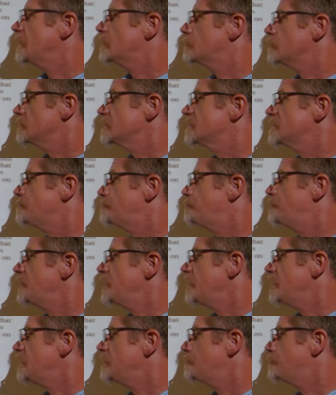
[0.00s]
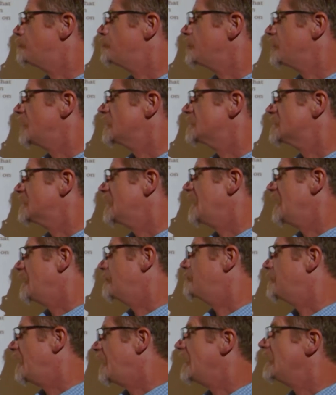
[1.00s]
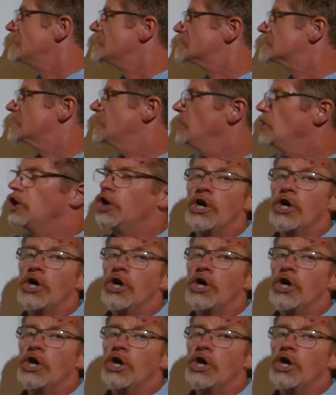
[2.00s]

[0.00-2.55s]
equals b plus mx,